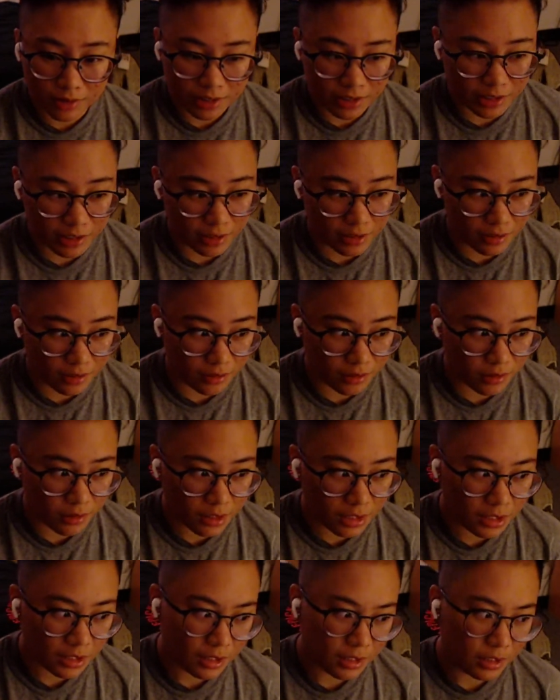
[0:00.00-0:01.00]
And
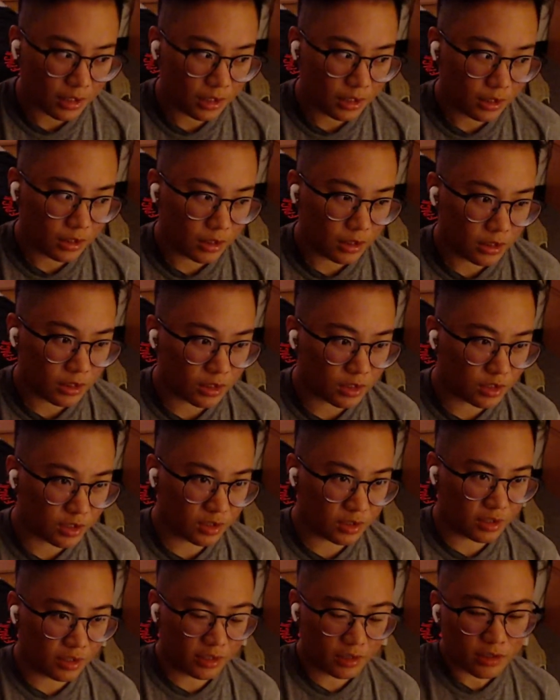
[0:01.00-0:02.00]

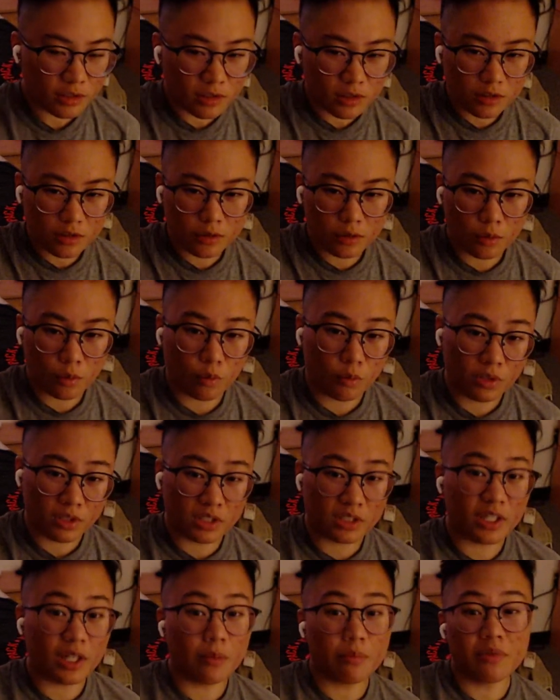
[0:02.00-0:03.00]
it's like when
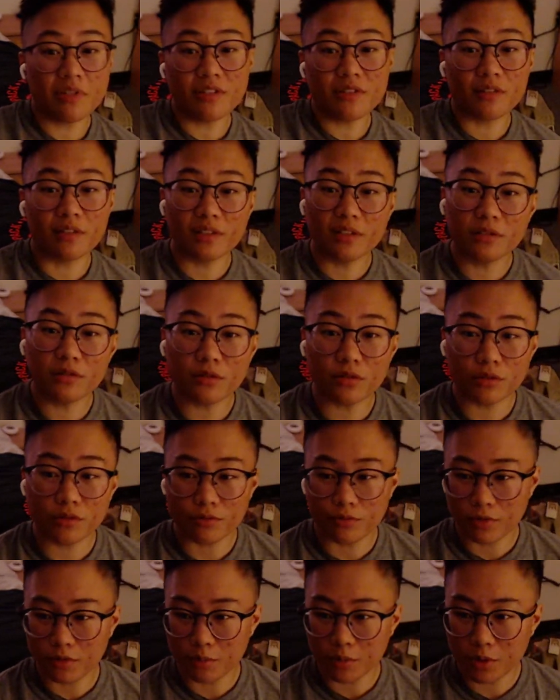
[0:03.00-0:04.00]
that piece leaves
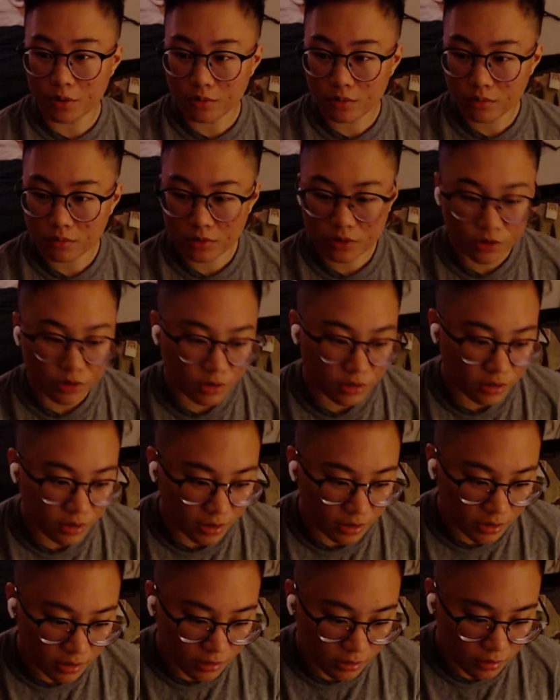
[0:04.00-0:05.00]
from you, it's just
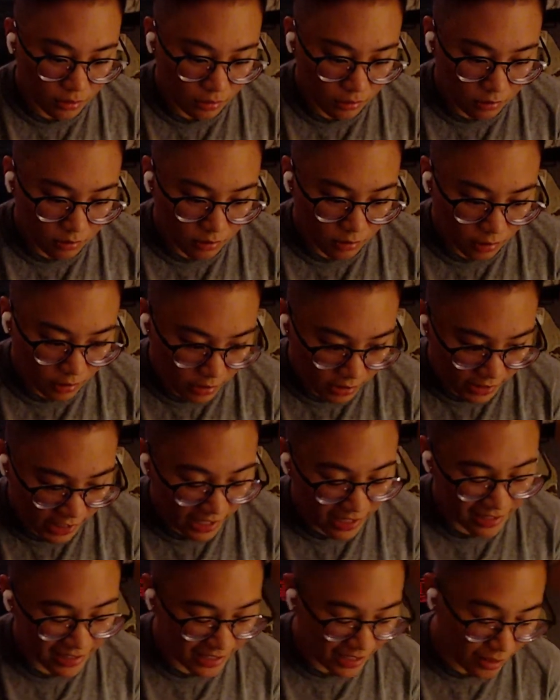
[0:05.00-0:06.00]
like you
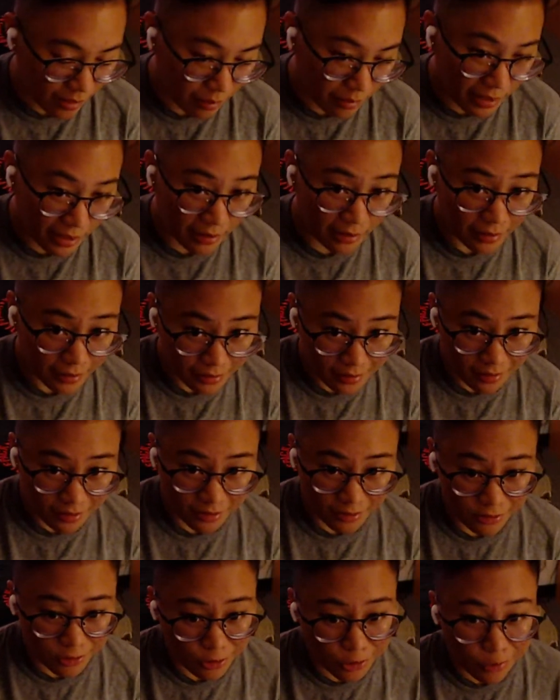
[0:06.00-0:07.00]
can't get it back
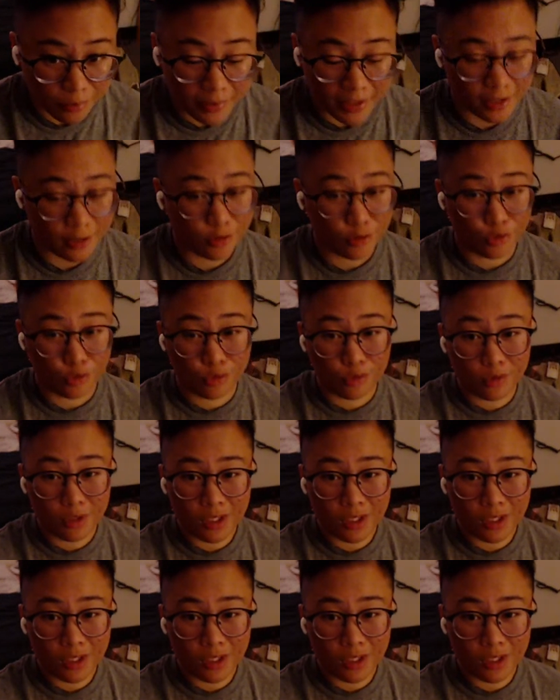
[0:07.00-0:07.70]
unless you make new